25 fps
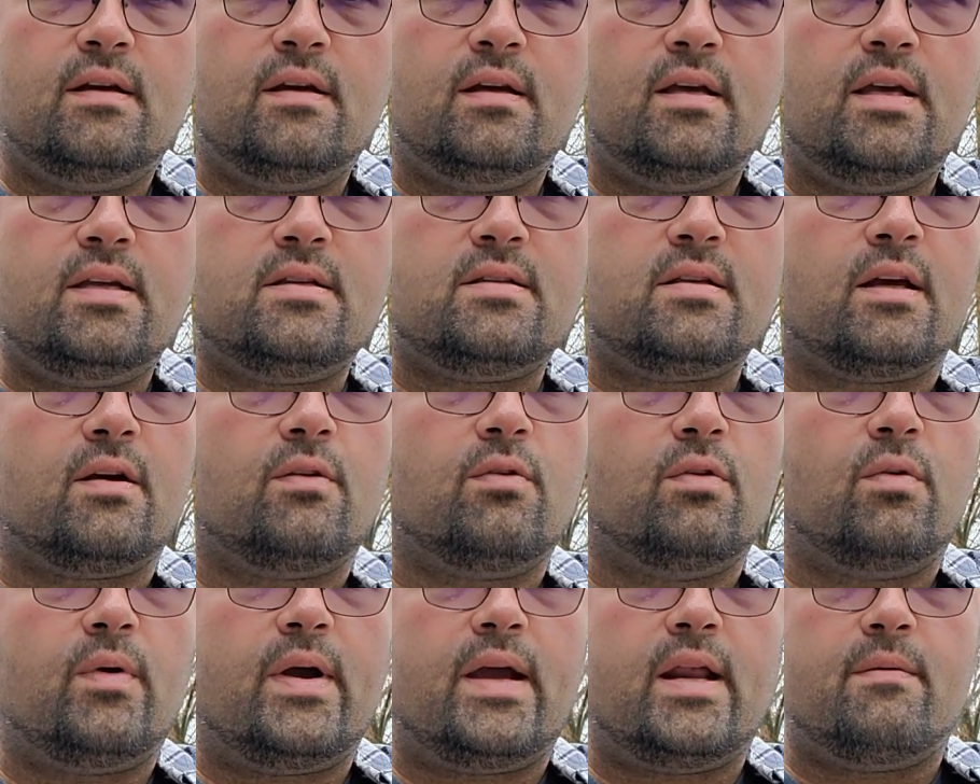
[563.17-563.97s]
He's like,
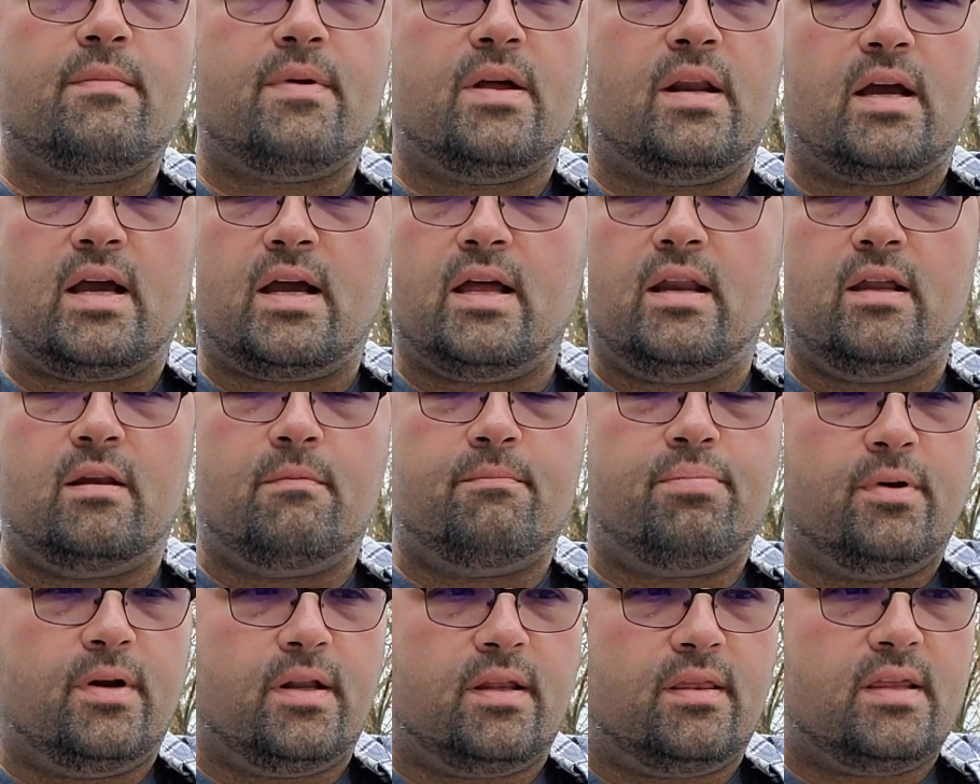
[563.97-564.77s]
well, wait a minute, I
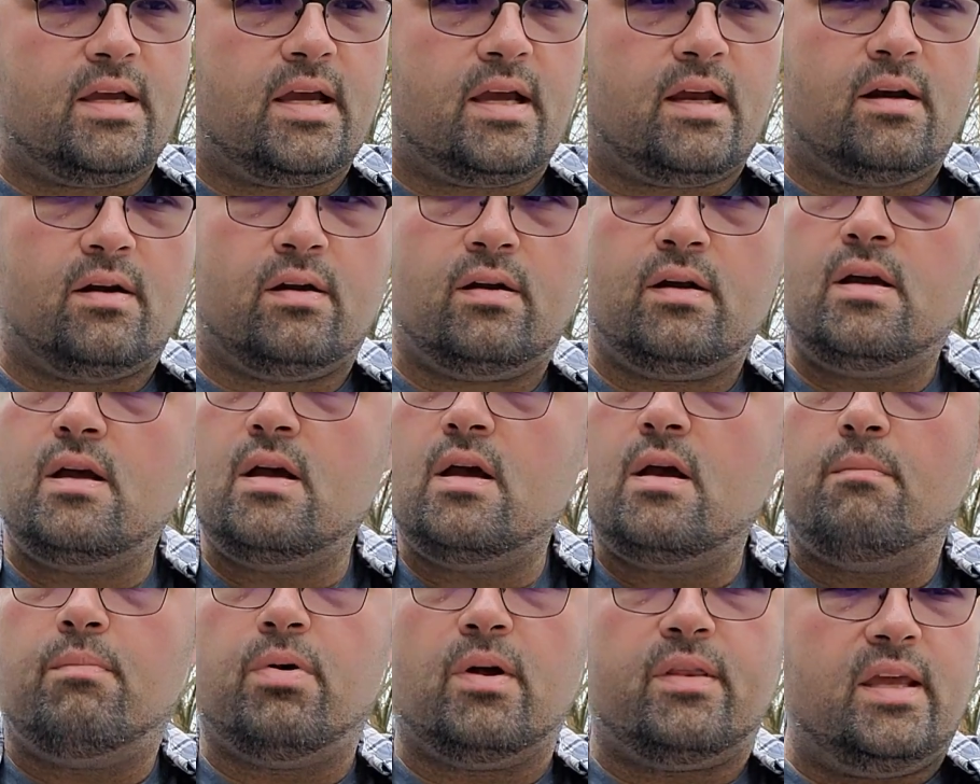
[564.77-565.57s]
didn't put it there,
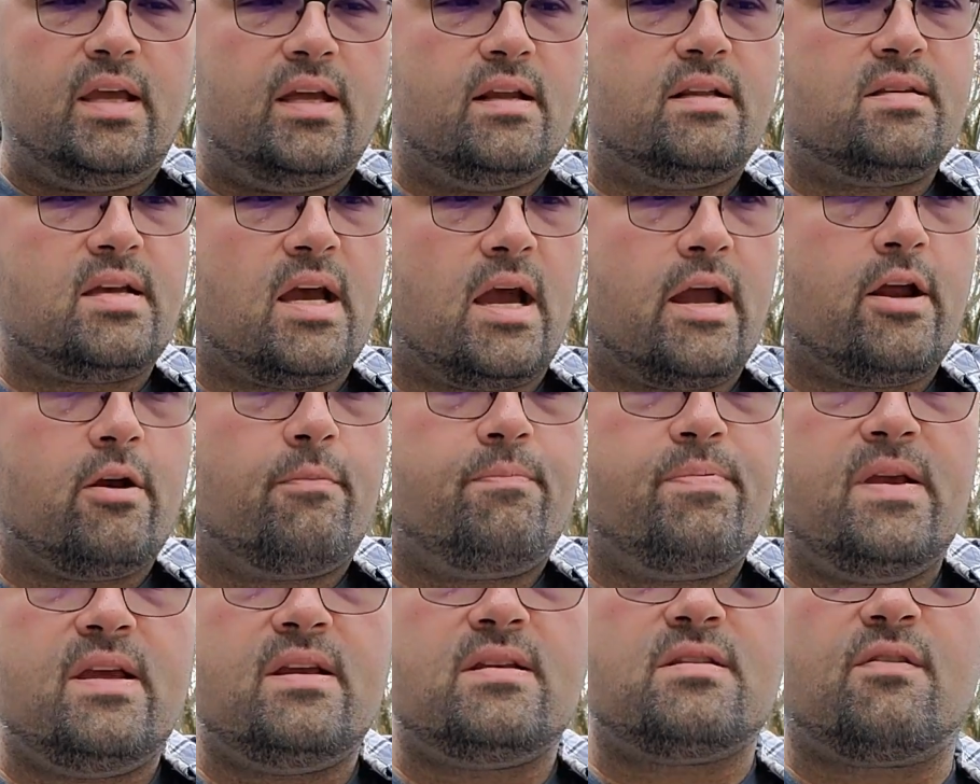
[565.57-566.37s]
but the entire
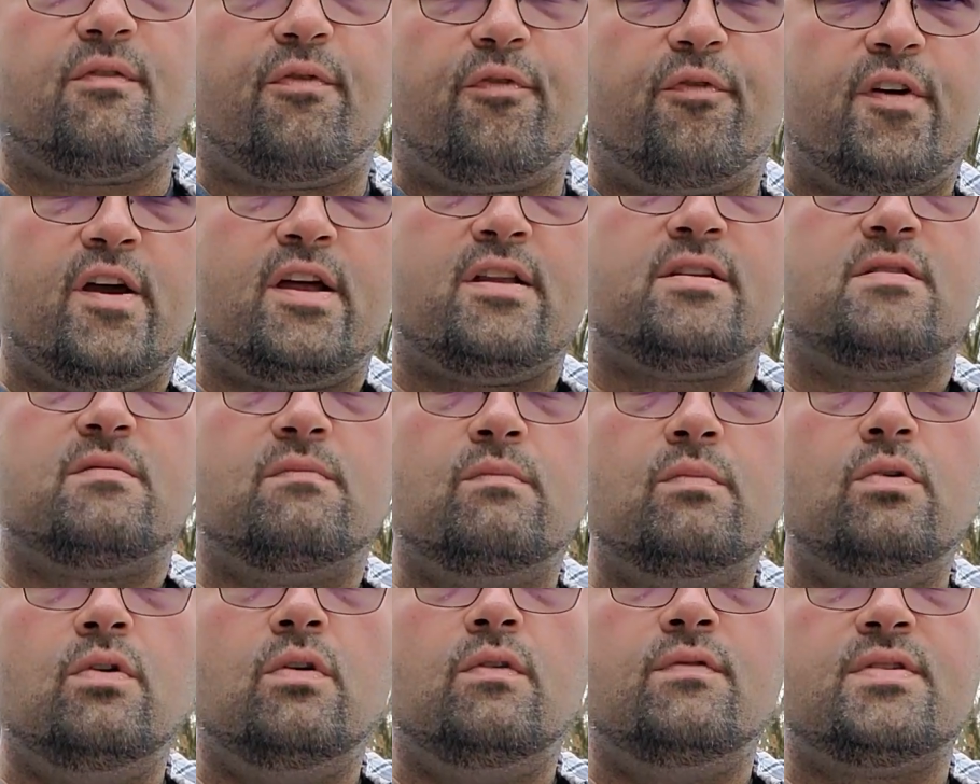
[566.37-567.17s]
piece of fence
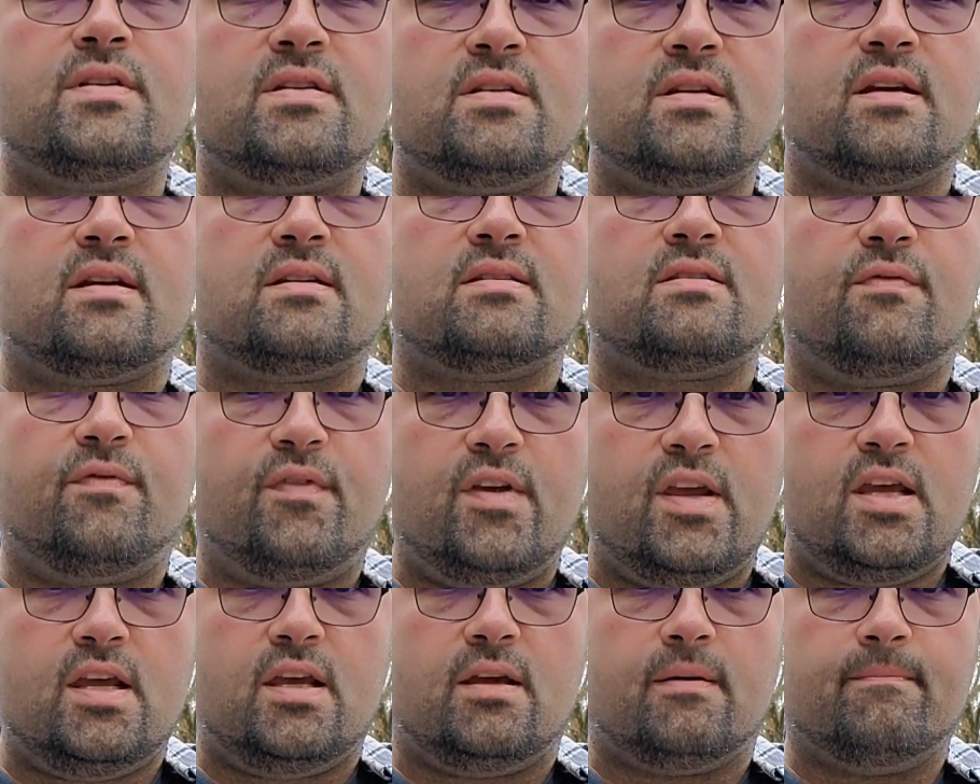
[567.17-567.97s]
moved 6
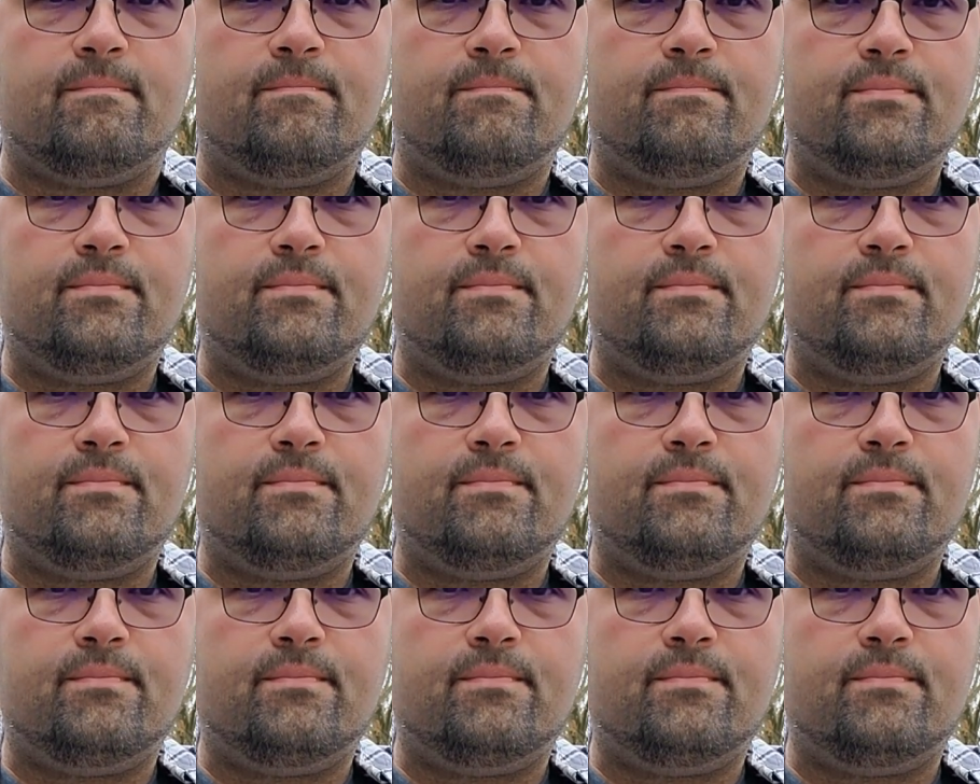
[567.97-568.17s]
feet.